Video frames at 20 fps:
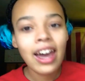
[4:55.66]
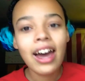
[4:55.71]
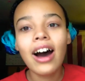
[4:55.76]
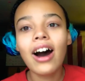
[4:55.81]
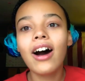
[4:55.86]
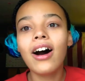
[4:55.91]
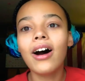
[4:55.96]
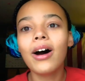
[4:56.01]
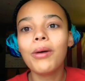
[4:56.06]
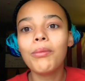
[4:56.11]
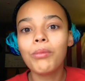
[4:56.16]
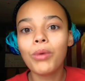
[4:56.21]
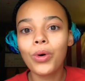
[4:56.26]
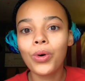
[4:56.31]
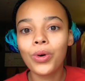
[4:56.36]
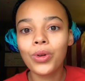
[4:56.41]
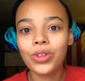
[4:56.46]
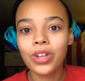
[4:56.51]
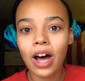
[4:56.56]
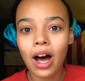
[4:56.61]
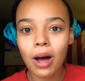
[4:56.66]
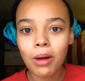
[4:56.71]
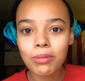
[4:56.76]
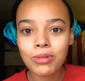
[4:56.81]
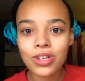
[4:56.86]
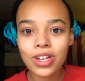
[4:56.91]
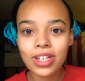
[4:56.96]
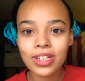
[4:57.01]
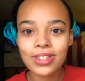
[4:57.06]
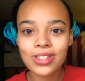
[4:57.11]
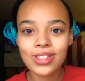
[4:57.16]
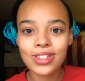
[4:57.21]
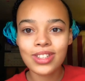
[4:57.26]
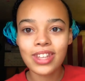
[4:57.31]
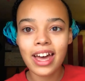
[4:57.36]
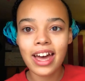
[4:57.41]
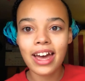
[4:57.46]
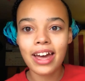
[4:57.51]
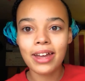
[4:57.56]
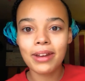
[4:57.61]
Old objects
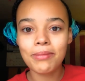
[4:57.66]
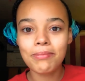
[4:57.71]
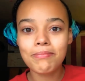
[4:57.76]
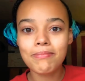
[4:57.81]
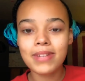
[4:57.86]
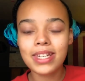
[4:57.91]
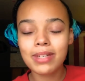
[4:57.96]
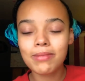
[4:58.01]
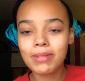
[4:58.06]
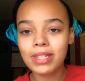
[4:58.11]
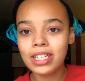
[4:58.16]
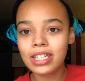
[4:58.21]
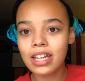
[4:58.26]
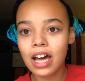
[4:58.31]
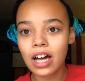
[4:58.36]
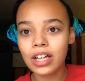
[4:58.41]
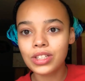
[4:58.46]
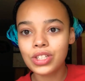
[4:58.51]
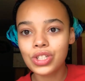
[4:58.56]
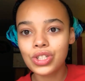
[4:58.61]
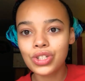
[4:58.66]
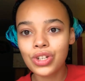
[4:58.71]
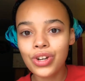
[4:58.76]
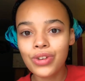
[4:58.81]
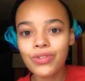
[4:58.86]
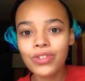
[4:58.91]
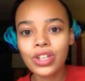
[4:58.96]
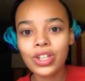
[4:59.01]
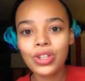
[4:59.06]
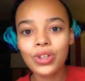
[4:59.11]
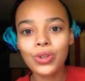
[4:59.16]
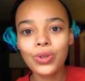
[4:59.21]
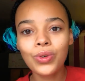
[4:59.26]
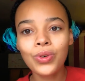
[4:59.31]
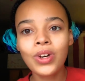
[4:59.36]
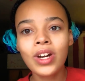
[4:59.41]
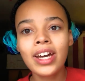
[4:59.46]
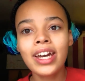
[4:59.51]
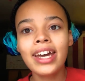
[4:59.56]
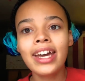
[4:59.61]
that maybe not serving you.
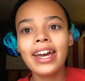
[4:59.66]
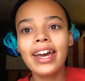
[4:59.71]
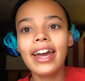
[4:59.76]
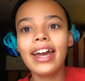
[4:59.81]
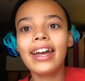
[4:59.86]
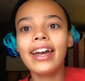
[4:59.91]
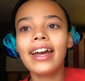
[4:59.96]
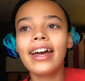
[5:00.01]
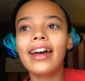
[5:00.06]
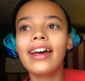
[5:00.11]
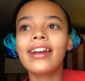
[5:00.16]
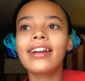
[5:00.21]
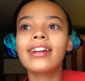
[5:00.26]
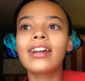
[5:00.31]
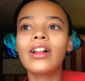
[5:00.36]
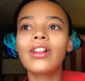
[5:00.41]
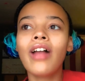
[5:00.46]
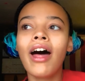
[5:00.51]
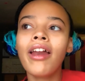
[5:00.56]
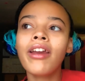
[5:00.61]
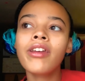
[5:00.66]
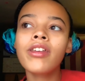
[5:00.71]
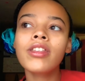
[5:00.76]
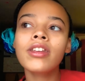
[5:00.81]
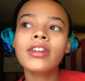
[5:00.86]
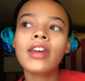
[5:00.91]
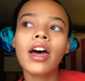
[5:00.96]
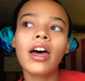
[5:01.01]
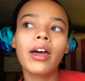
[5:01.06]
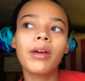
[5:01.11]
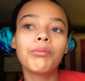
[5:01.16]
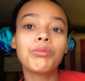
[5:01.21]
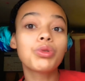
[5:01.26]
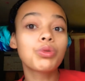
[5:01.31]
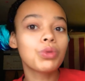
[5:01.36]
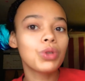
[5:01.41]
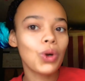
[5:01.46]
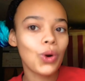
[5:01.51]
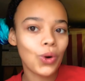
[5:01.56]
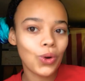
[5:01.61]
And a lot of the times
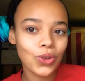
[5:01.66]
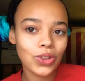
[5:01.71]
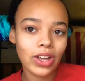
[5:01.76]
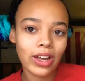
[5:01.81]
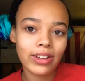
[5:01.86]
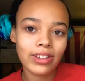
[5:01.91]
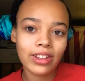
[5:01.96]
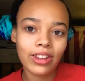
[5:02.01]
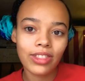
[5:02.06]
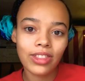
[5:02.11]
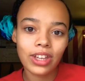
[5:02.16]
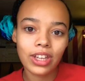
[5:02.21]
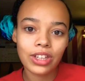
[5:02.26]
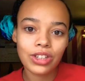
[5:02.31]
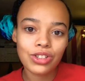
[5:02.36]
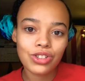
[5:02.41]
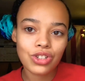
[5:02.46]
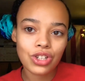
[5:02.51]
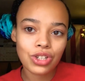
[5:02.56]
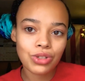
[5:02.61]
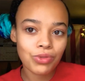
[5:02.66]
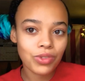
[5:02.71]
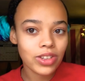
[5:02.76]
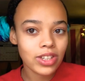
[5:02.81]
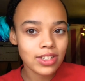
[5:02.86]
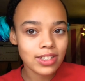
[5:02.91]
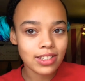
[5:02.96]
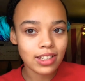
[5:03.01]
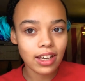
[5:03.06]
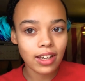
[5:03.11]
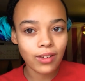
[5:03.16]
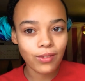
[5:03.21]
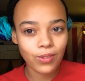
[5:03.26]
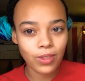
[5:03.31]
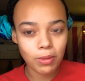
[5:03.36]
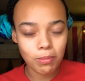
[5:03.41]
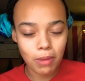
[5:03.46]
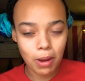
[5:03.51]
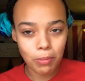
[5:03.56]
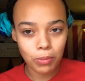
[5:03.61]
we hold on to things just for the sake of the
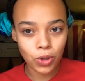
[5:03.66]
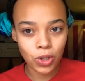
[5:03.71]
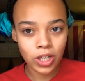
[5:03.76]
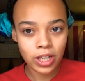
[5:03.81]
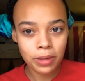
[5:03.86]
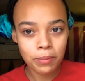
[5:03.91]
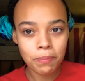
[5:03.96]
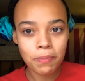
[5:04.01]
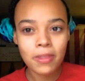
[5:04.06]
memory.